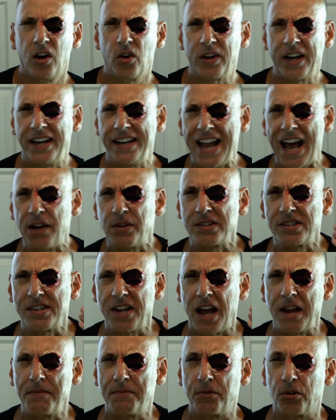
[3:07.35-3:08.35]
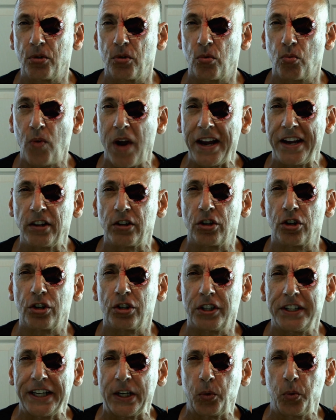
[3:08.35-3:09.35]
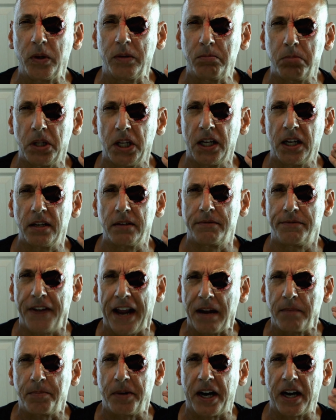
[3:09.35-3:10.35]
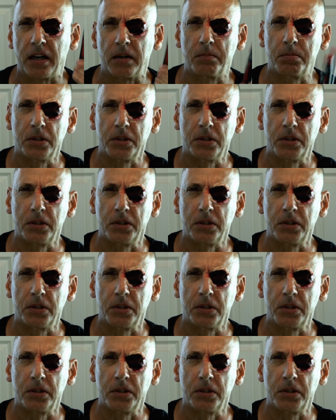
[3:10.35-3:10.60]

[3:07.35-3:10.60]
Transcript: Okay, now it's time for regular liquid blood, vampire